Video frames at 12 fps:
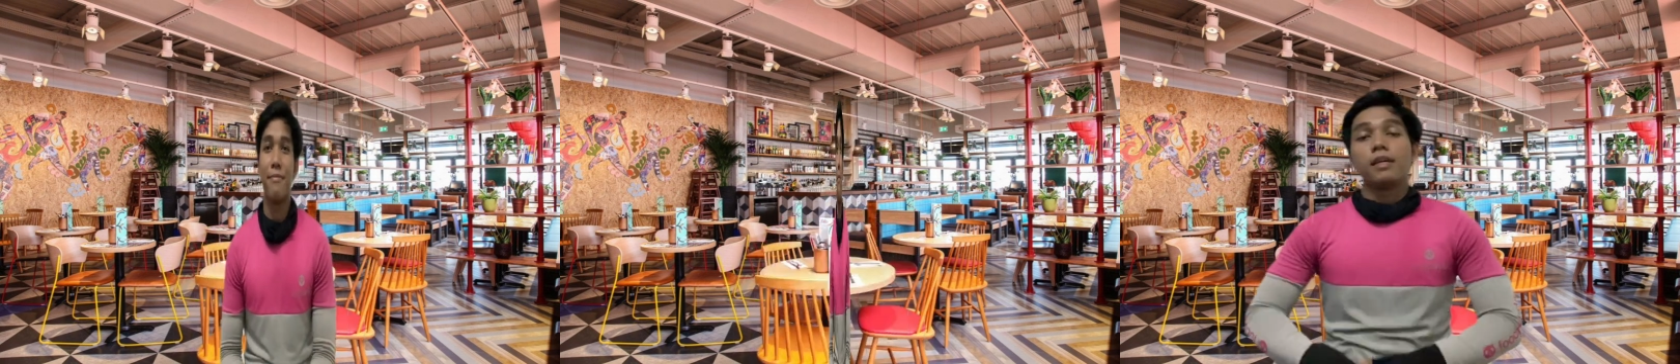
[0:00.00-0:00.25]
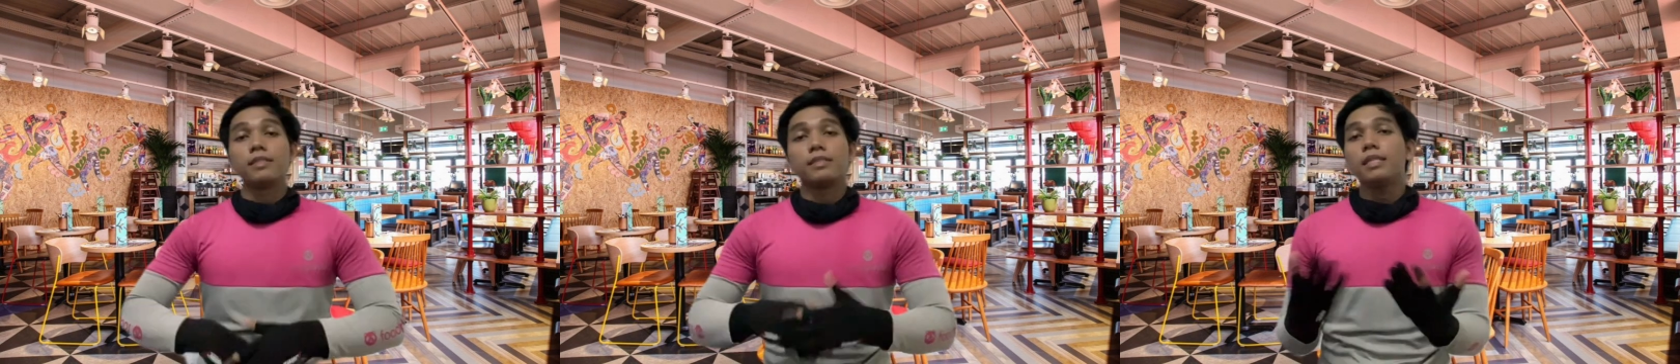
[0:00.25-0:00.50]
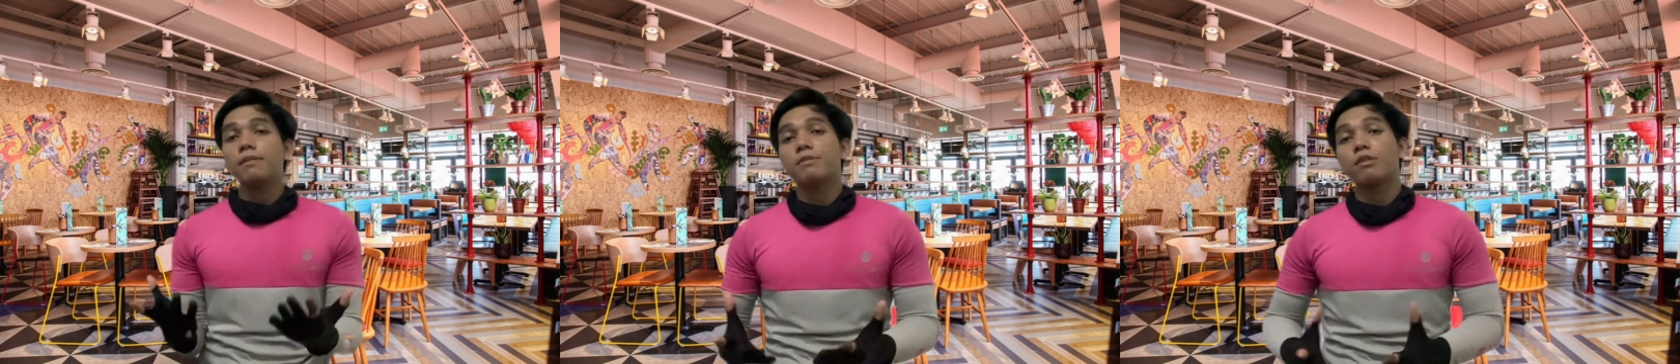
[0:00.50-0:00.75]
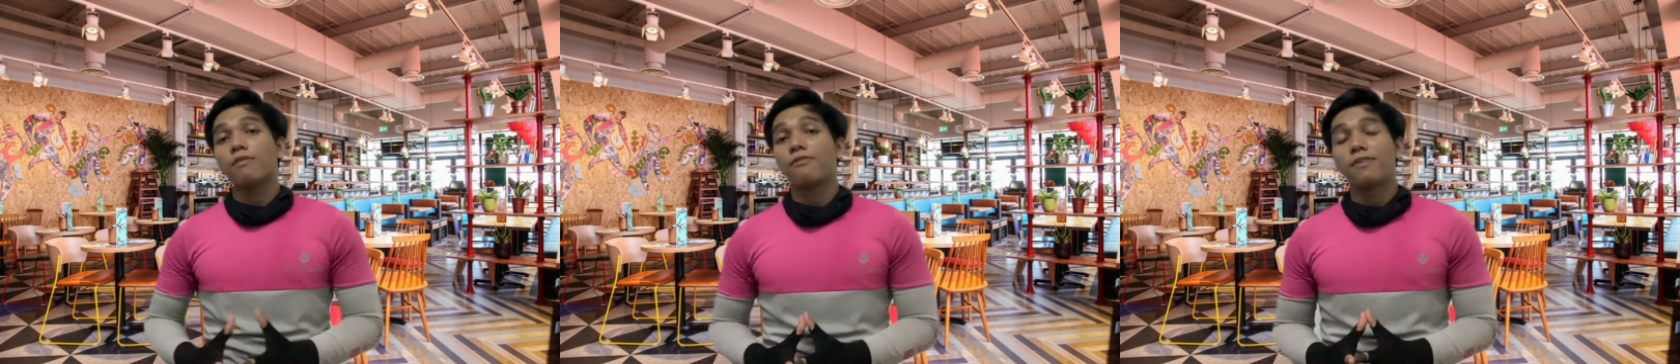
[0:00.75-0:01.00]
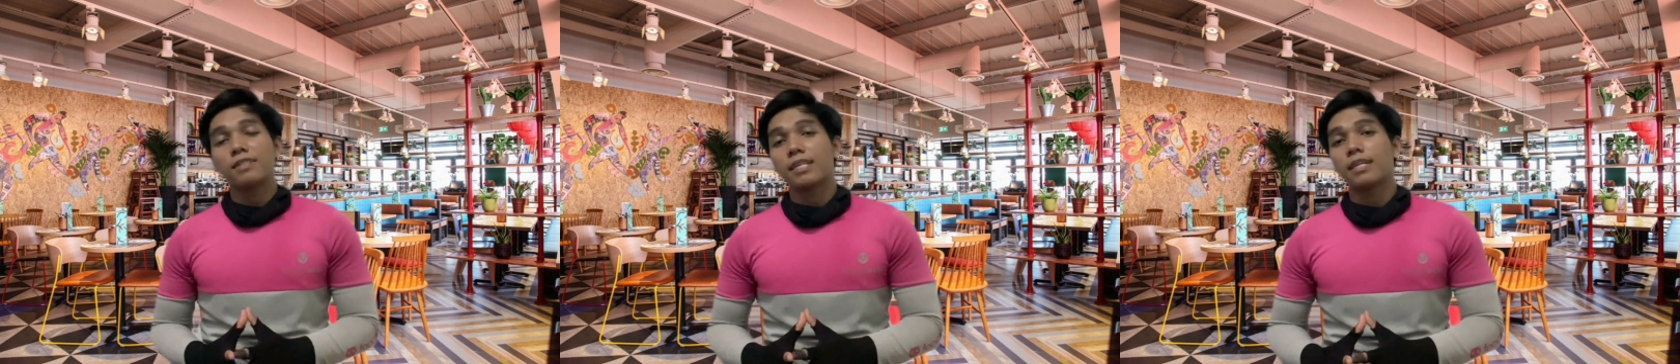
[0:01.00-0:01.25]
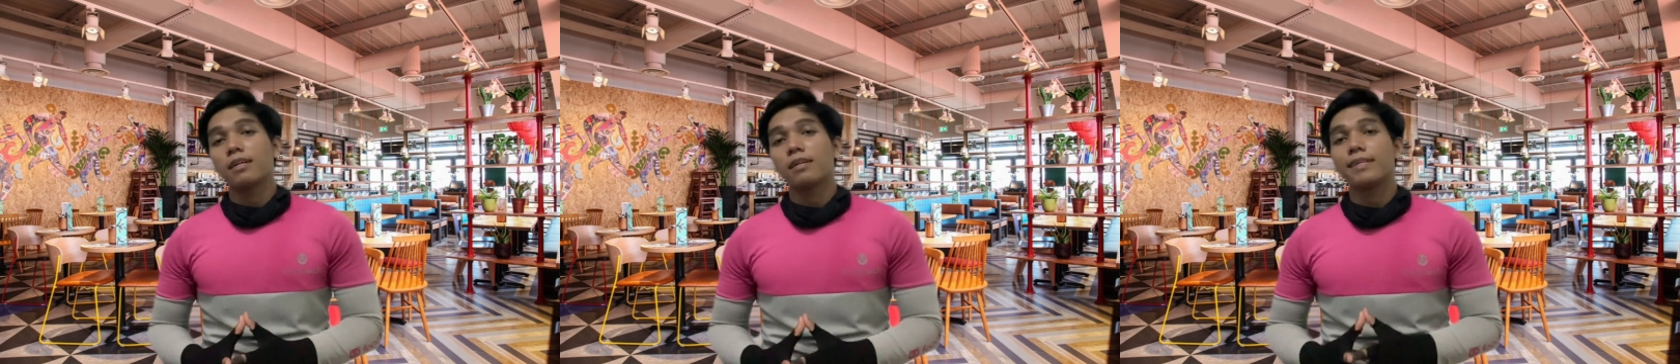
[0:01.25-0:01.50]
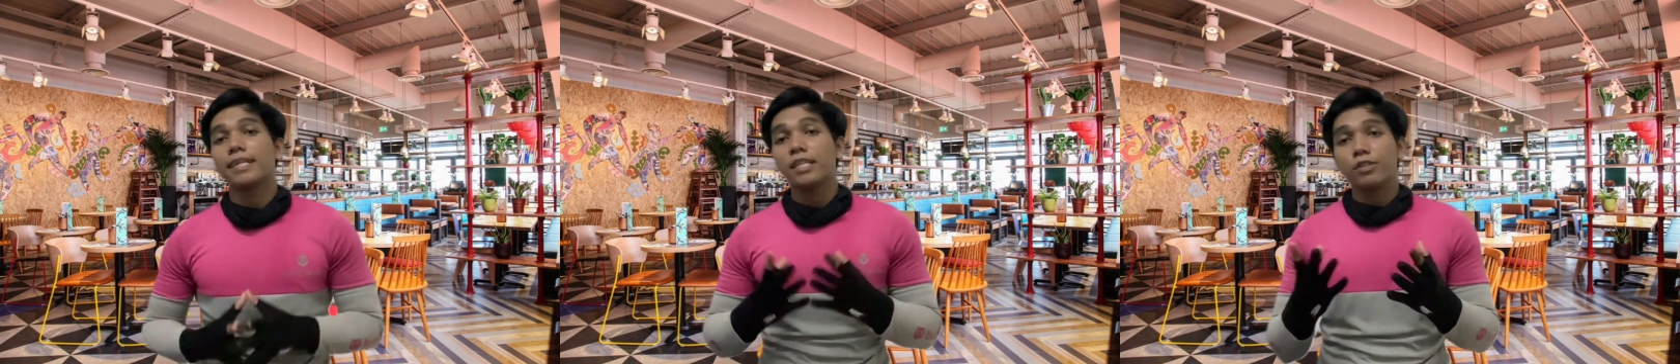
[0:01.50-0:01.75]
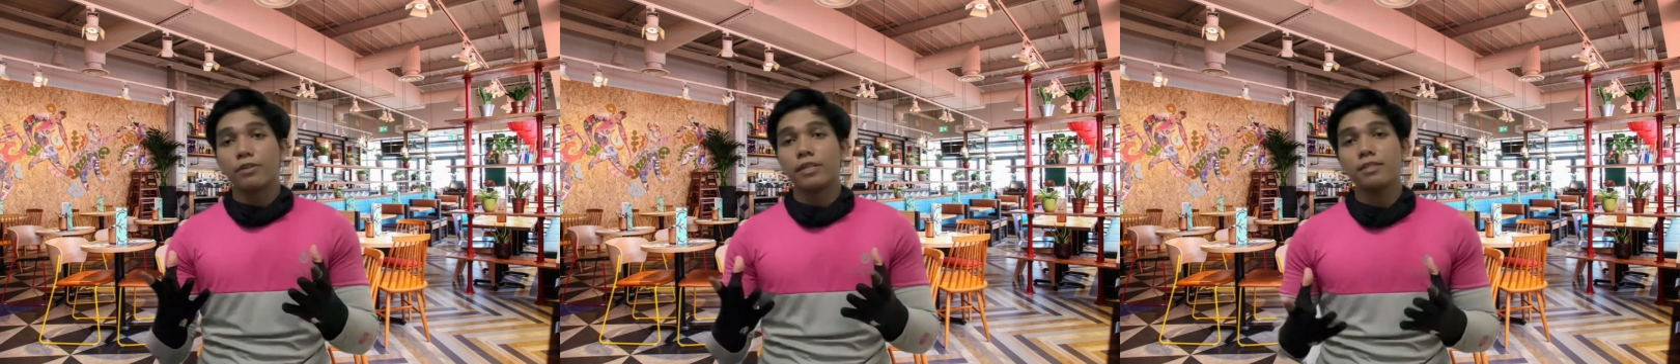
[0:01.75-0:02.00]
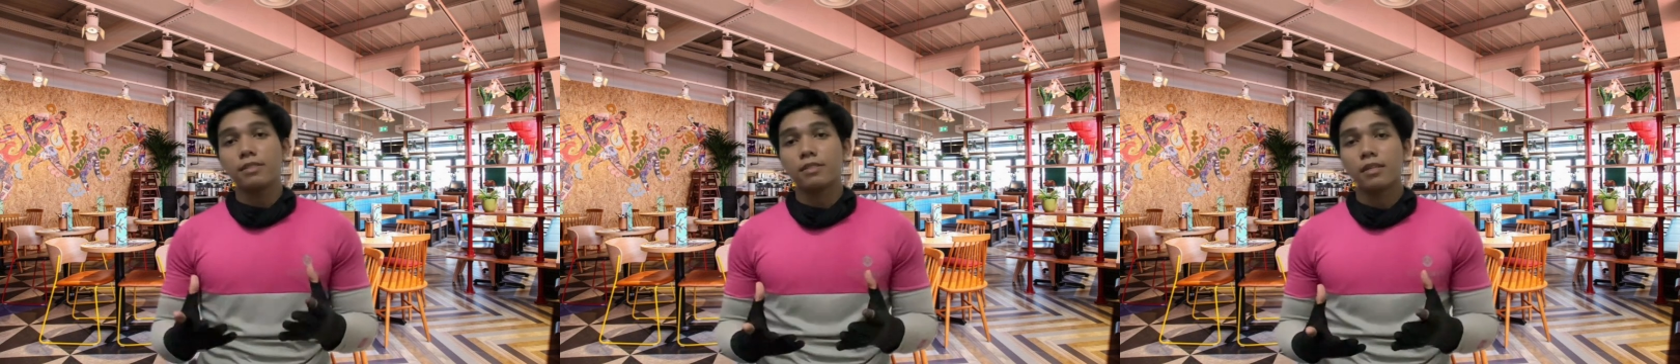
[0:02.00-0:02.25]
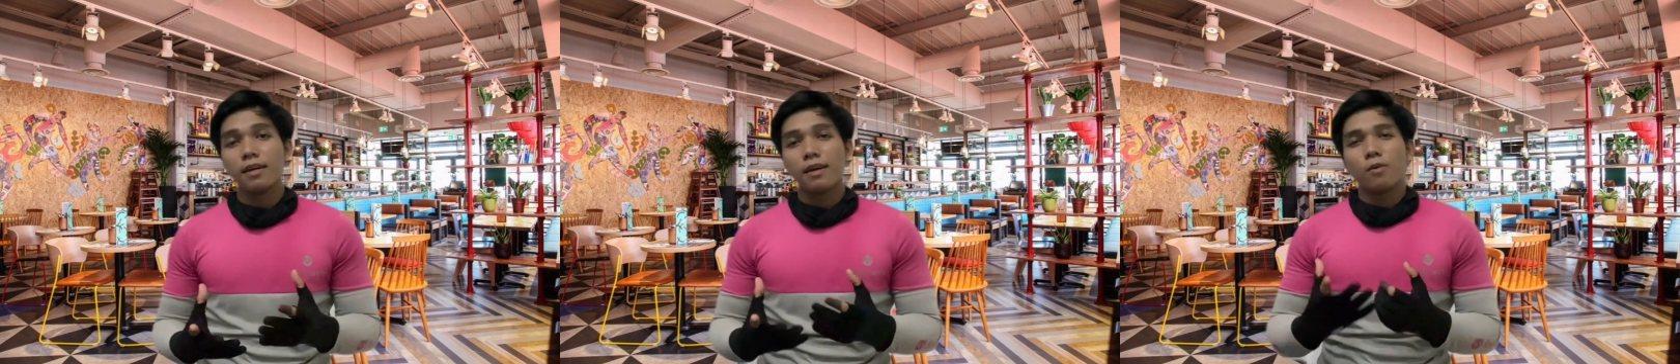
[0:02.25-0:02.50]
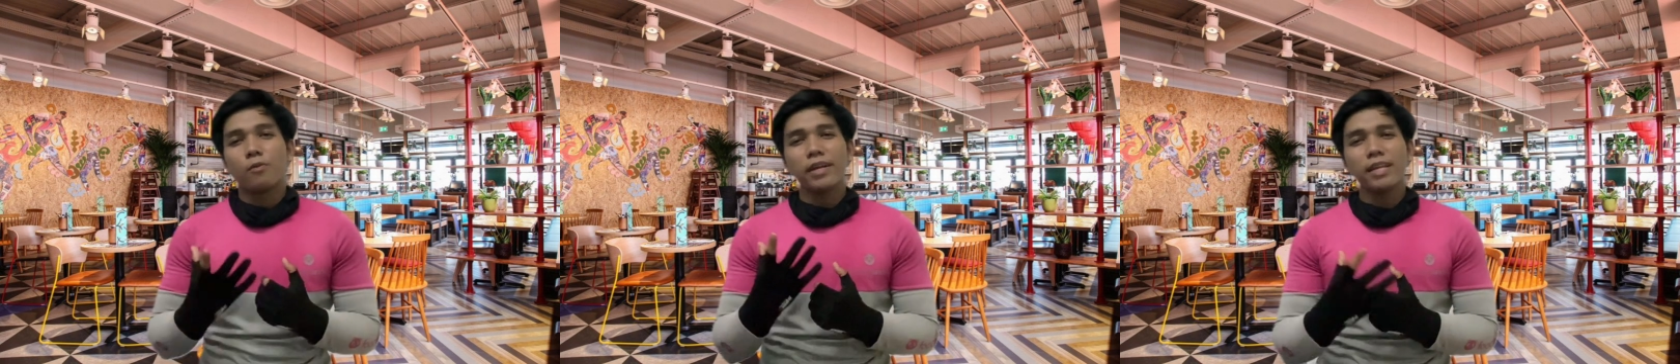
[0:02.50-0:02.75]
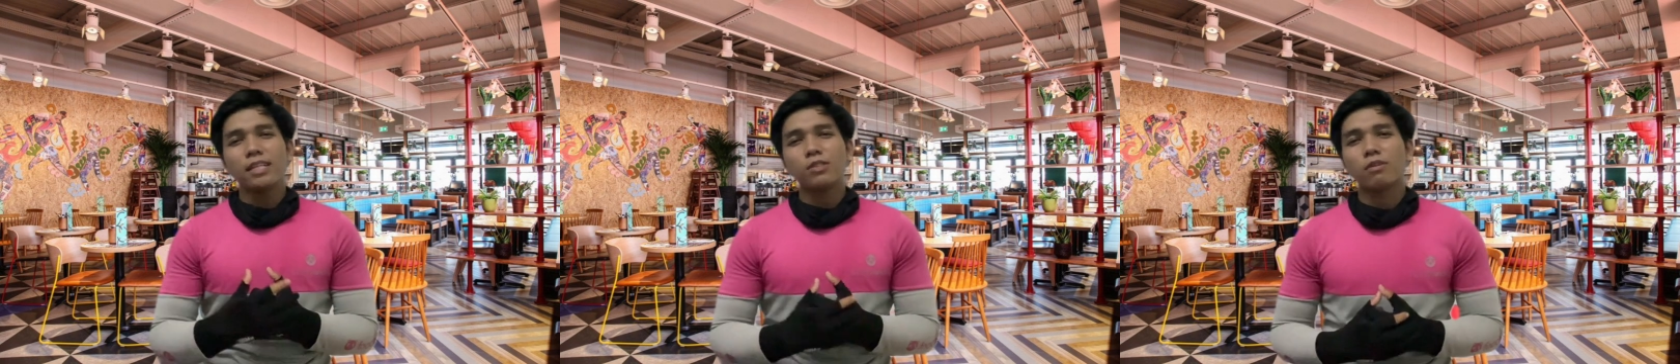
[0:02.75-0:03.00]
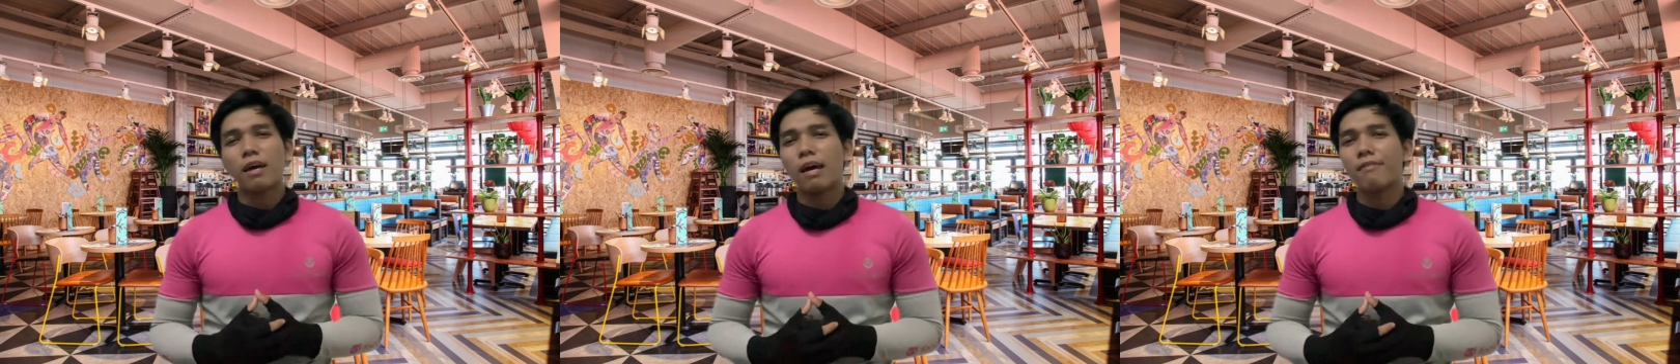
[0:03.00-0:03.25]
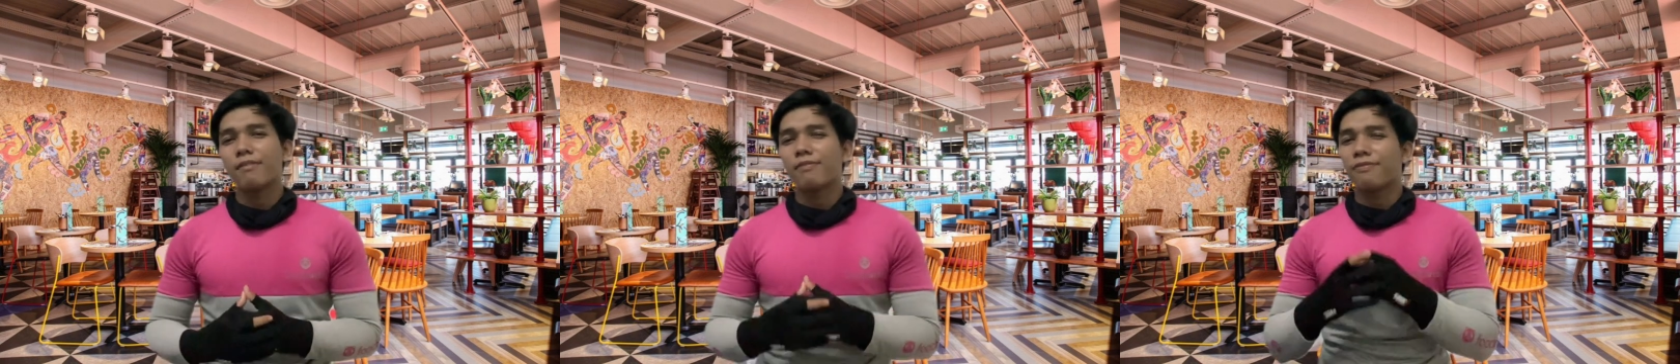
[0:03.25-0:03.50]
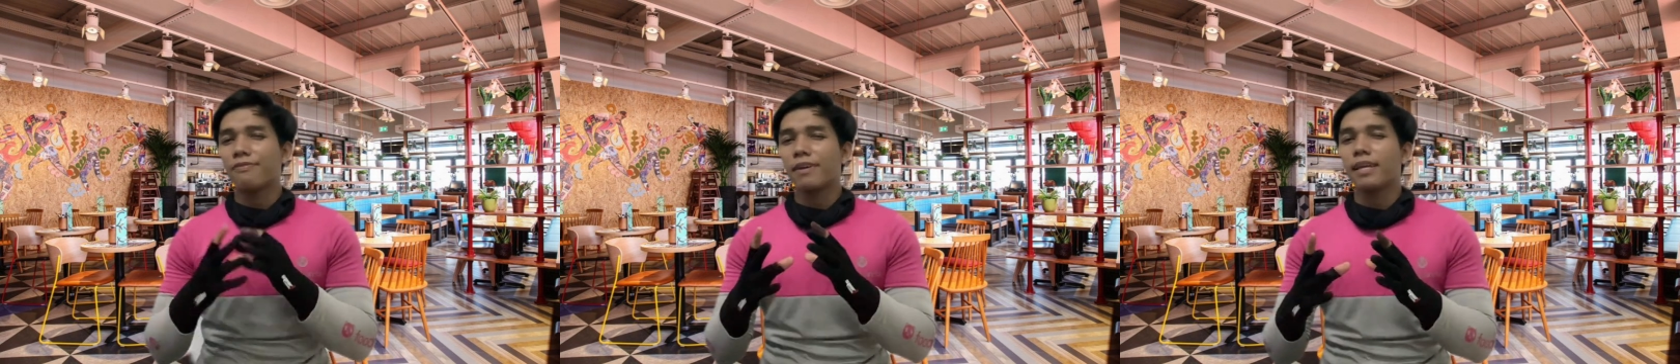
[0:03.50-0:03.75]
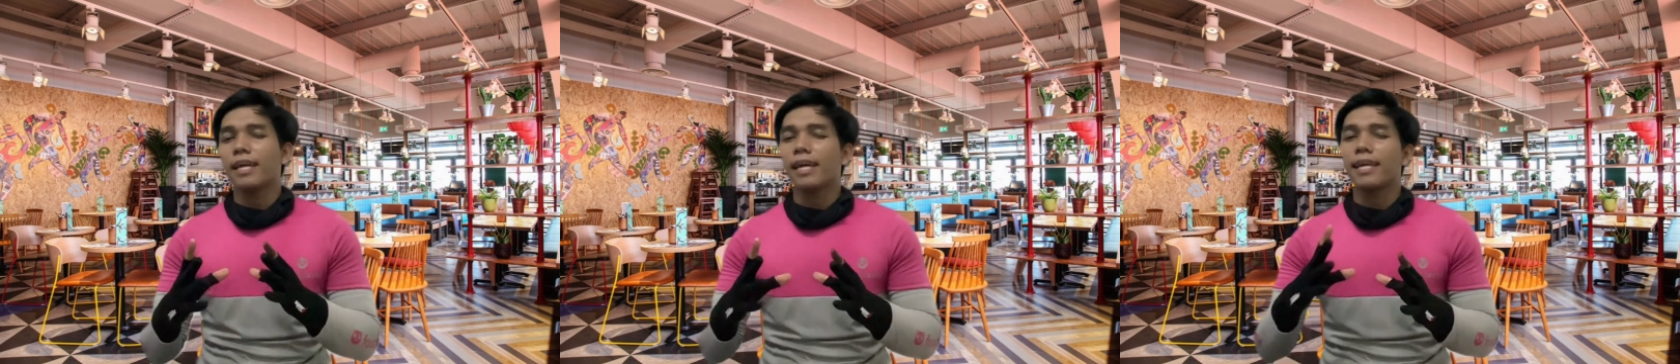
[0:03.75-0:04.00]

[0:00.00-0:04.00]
In terms of physical endurance, we need to have a fit and